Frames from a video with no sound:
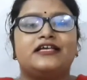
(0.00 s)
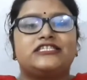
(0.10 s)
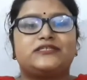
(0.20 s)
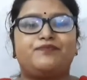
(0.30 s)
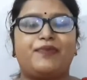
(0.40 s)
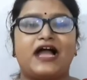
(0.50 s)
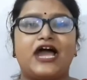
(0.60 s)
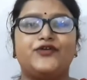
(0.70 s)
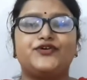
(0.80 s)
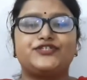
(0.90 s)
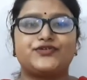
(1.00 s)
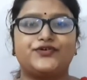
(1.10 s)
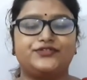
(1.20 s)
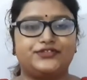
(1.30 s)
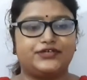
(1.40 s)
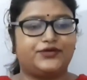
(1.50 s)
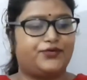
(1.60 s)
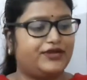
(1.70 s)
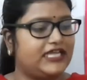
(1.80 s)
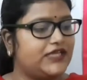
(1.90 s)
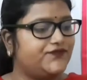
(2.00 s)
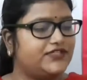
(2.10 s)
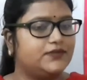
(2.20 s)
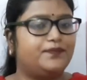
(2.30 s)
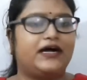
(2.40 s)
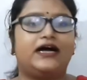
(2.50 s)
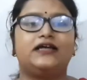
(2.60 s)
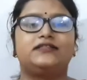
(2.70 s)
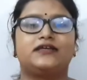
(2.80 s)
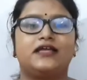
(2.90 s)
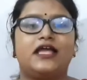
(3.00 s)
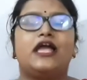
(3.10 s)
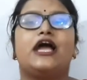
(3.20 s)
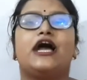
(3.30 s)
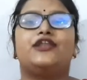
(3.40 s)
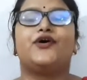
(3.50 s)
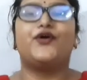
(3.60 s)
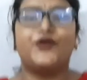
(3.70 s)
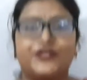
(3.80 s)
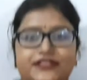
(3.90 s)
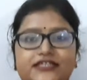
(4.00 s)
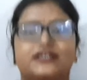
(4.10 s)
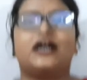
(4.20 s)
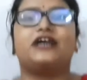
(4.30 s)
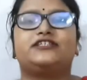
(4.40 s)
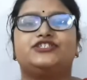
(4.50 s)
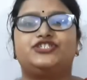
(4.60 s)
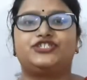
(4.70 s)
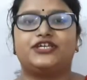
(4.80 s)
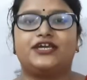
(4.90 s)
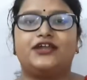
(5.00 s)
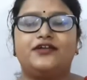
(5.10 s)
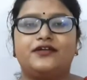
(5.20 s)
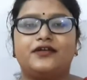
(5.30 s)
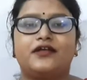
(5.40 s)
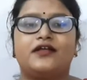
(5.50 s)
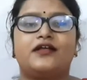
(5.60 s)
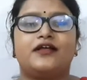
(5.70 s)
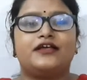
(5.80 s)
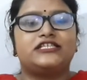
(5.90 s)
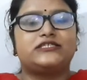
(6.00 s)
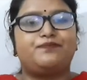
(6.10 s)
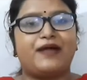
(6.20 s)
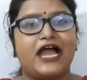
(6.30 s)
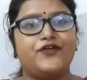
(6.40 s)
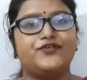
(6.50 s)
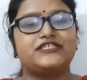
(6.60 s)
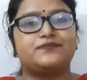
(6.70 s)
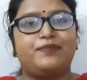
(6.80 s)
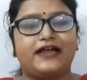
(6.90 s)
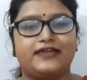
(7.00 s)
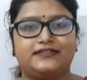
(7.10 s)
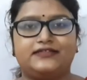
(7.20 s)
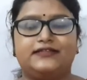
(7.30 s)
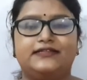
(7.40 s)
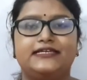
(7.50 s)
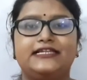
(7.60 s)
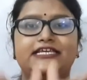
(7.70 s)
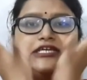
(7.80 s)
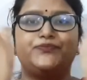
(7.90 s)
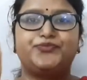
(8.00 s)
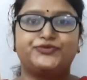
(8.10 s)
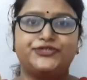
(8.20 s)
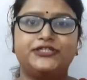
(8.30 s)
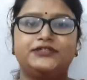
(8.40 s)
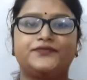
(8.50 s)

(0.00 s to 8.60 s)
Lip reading: Sparrows on the gravel path and on the garden chair. Sparrows by the lily pool,